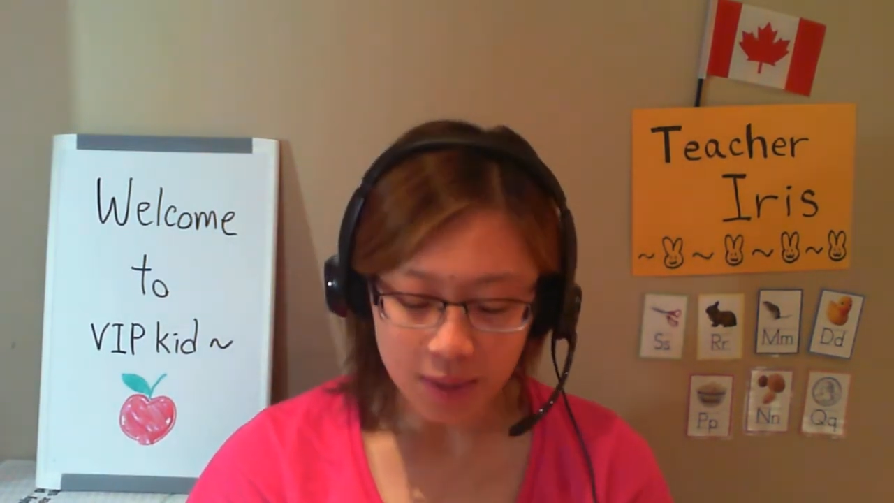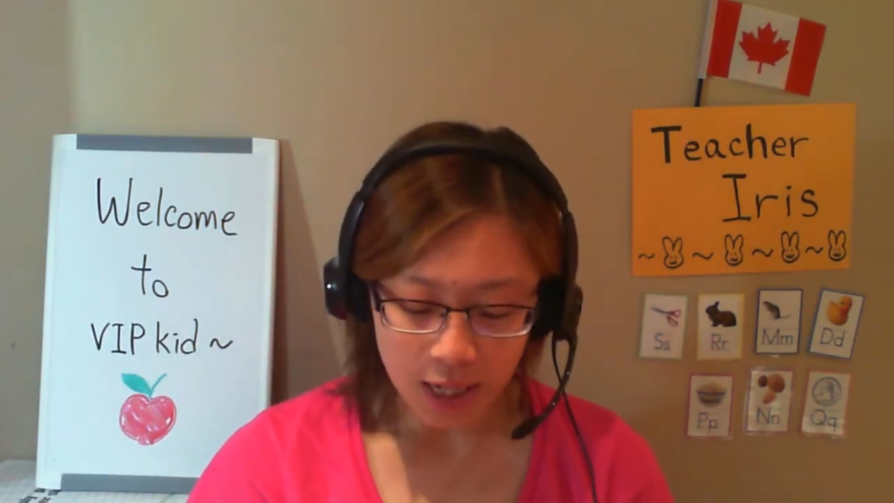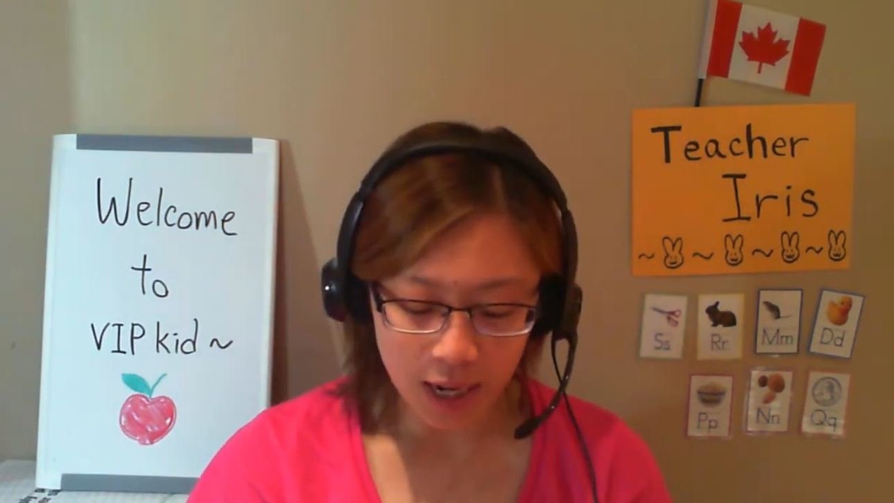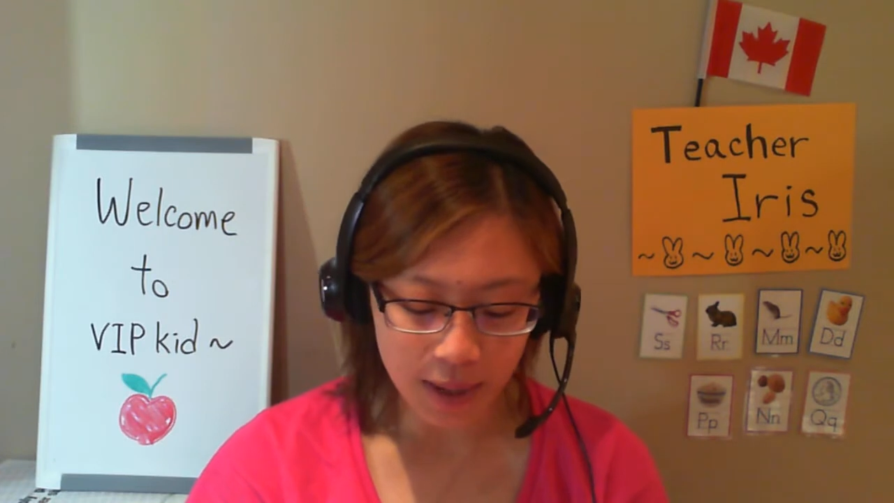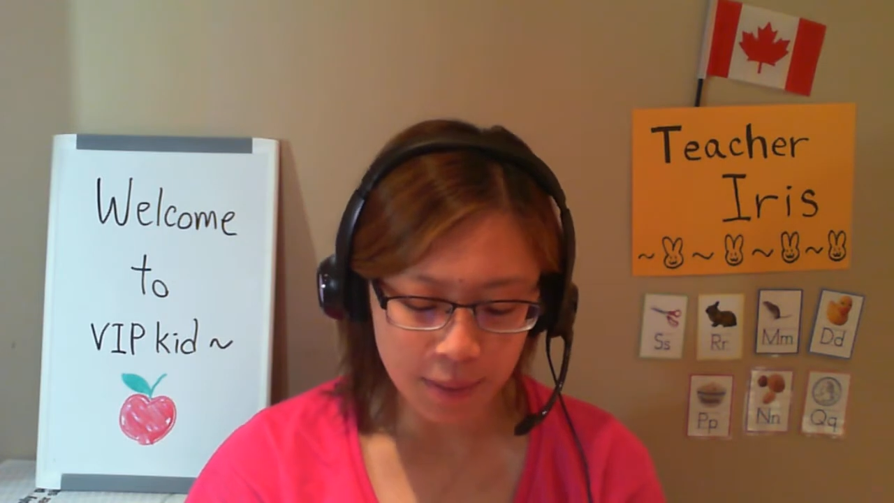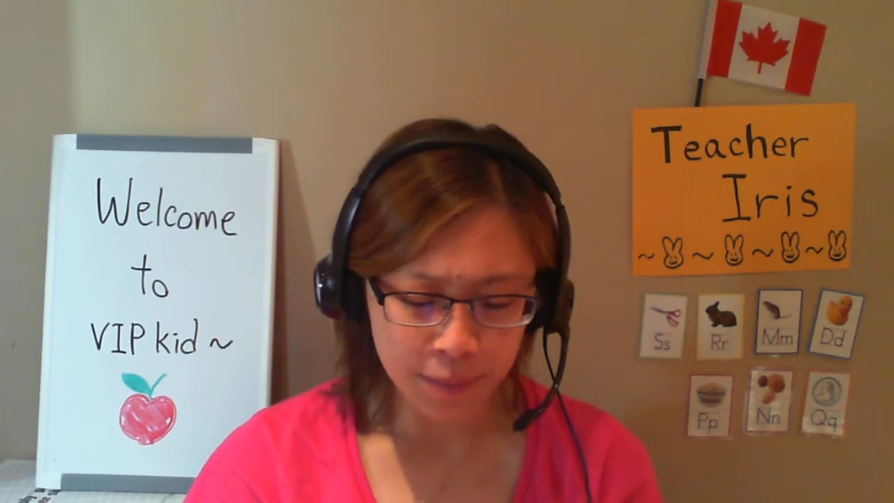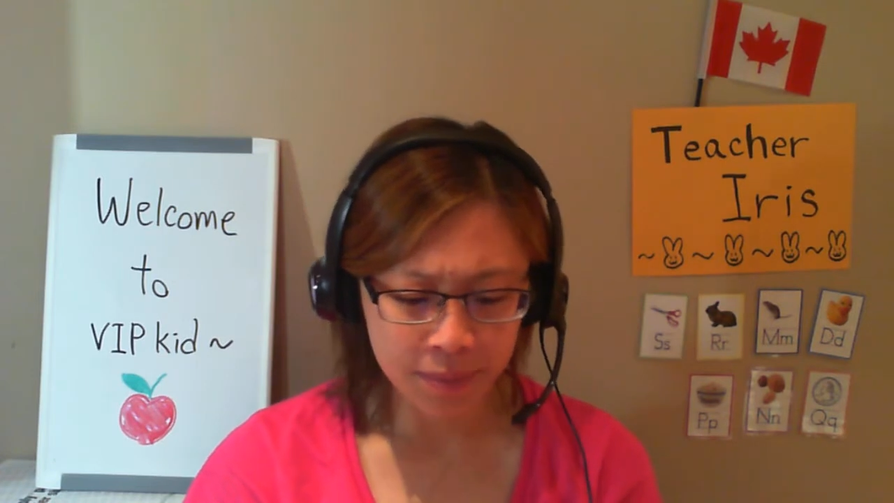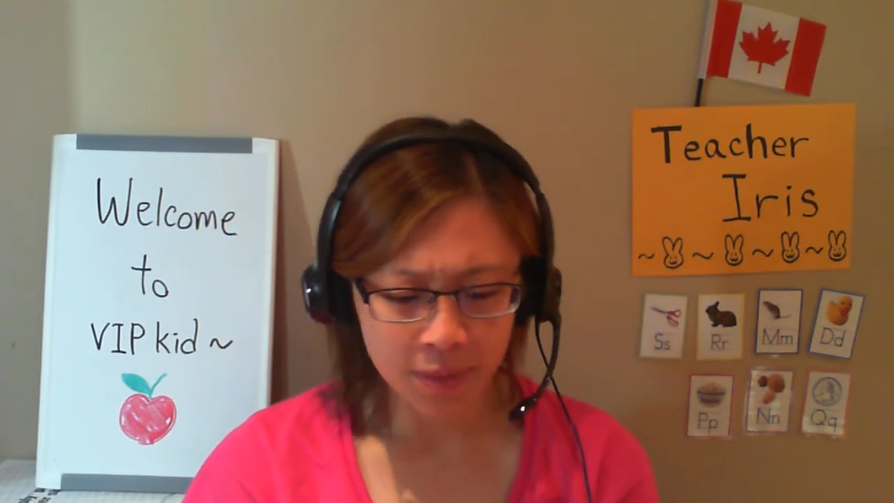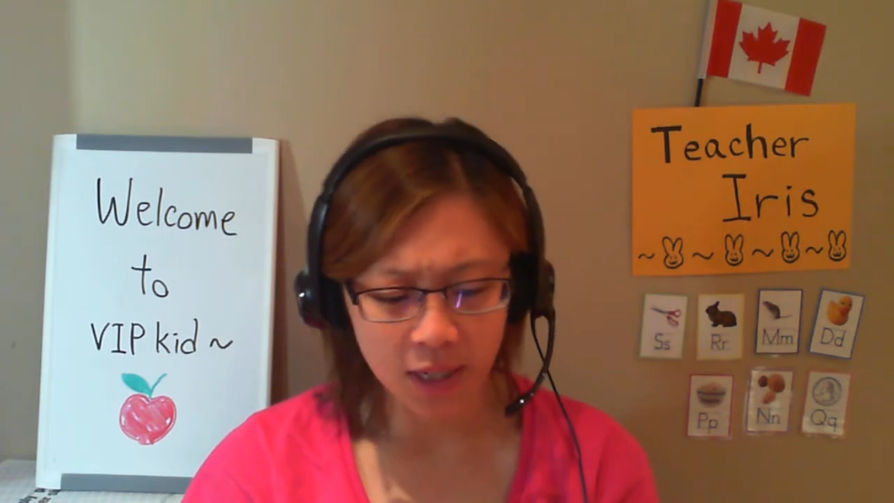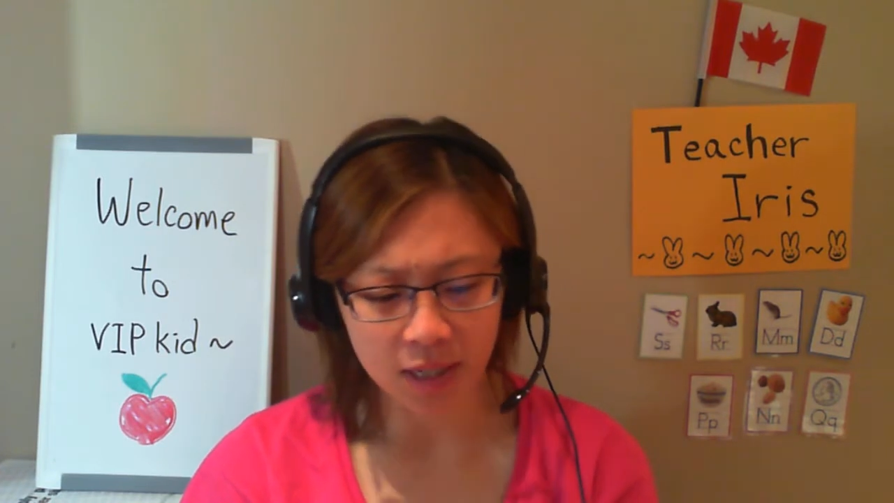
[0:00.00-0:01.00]

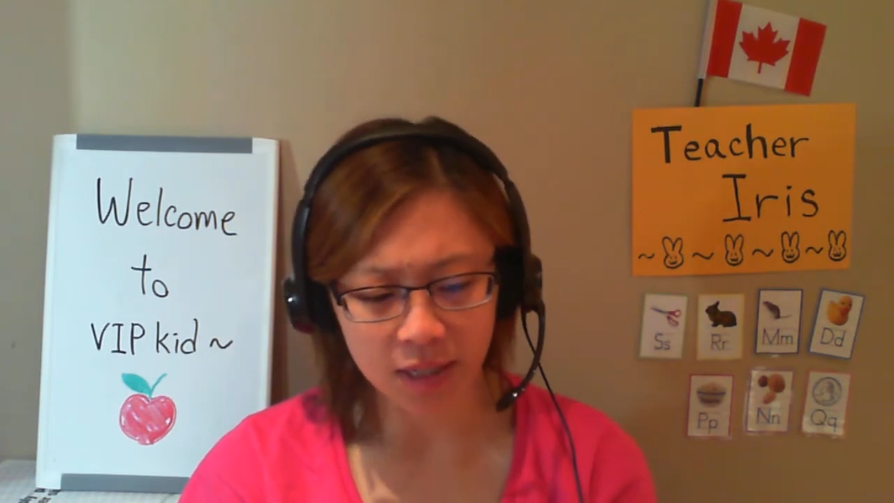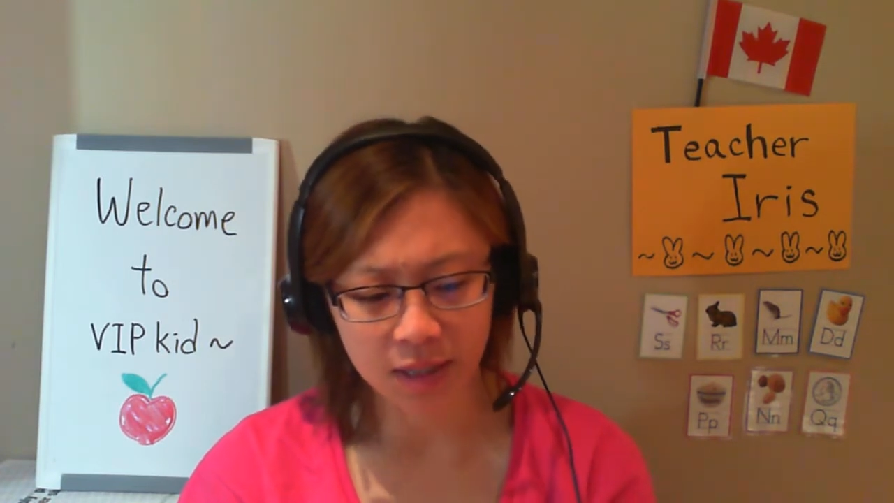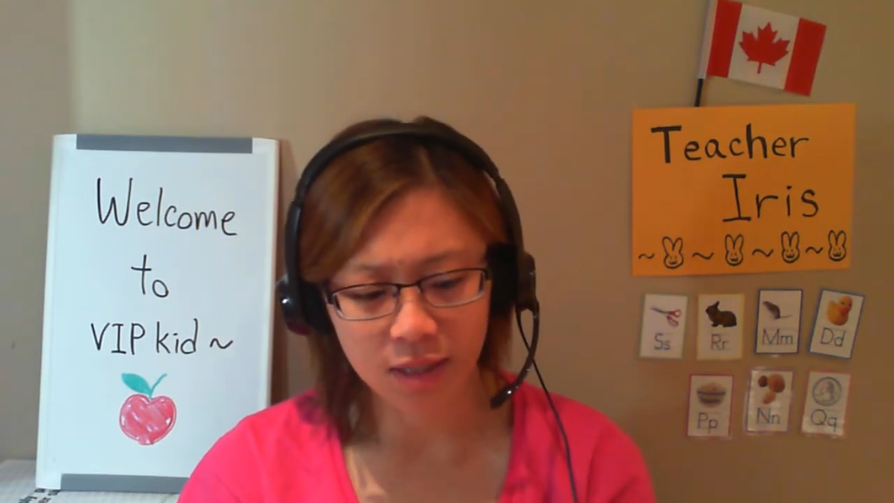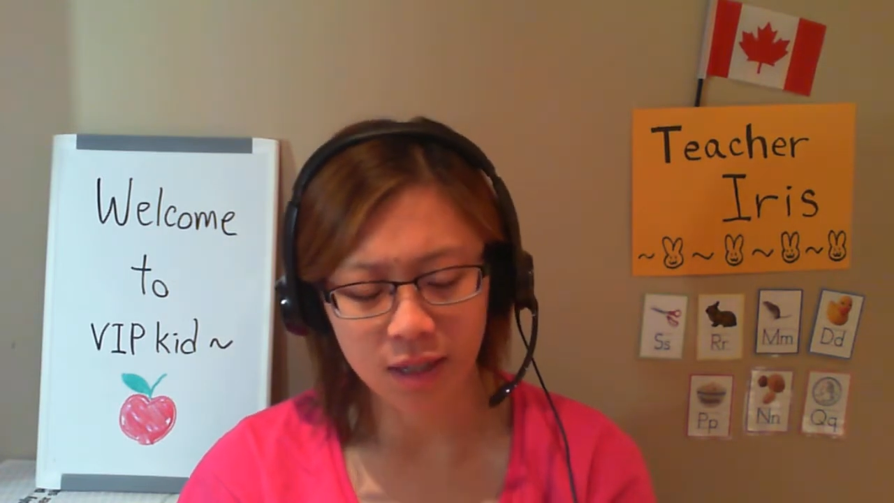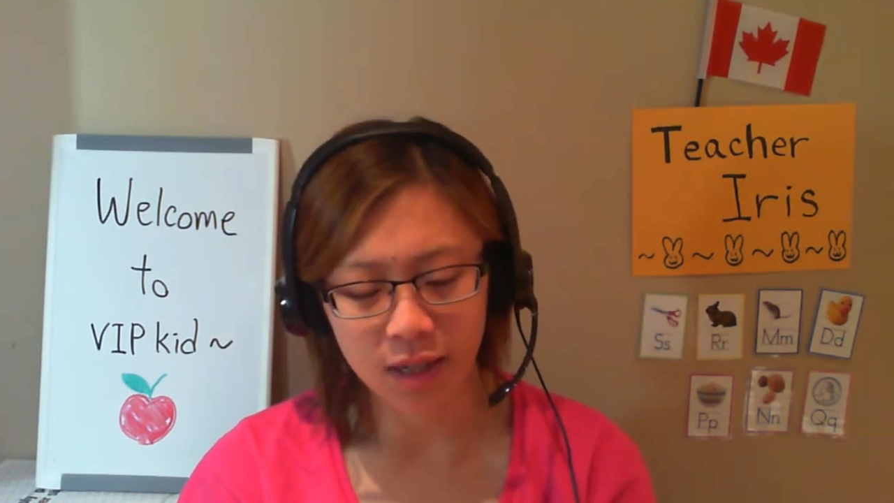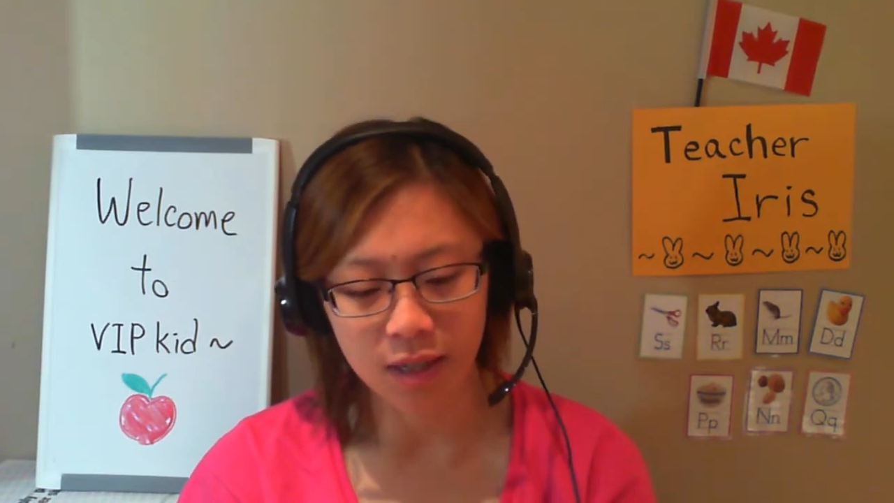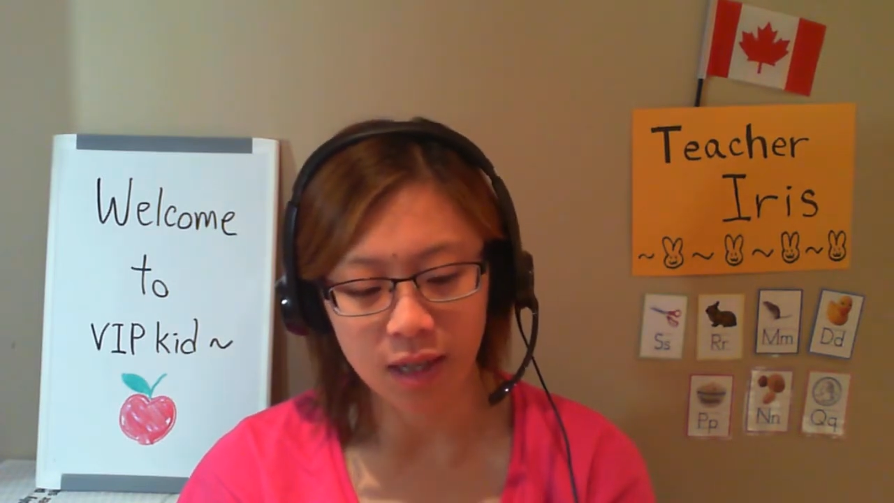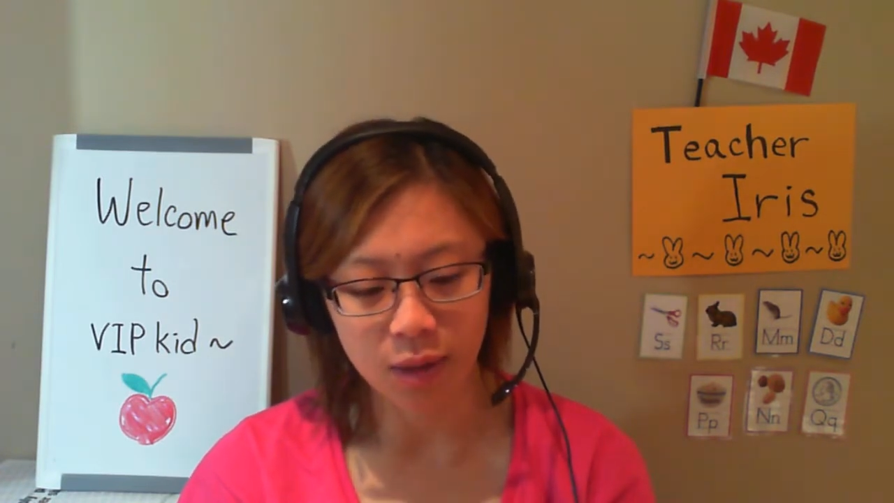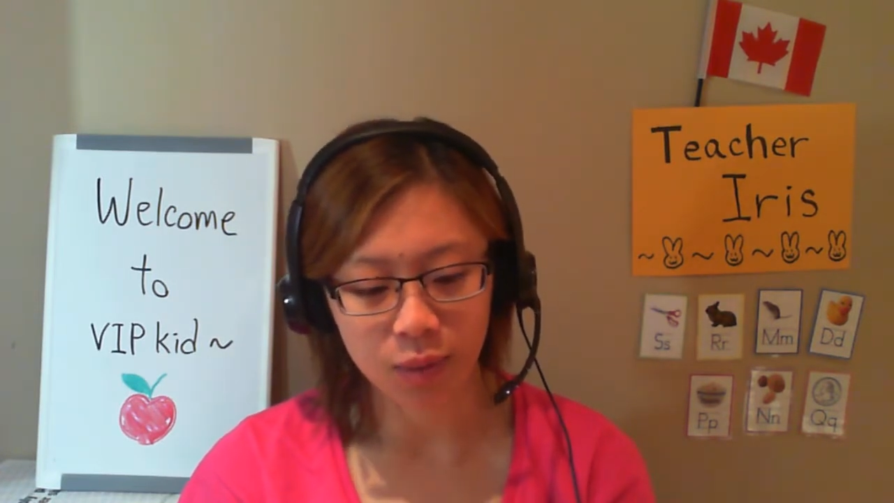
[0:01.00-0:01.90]
Another thing that